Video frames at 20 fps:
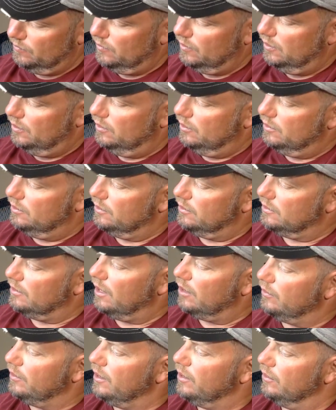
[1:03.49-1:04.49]
It says
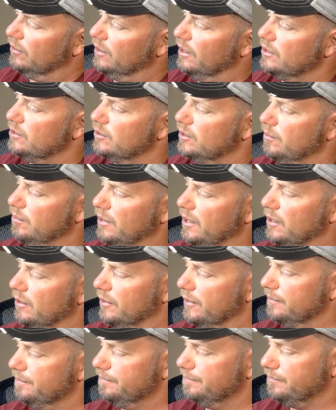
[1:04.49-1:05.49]
Colorado, nice script
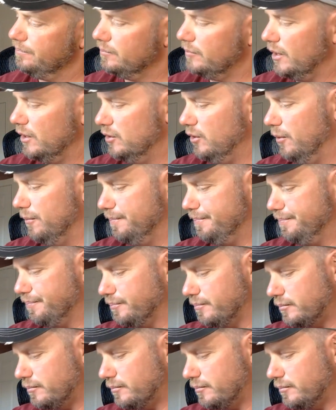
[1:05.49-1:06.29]
lettering. So,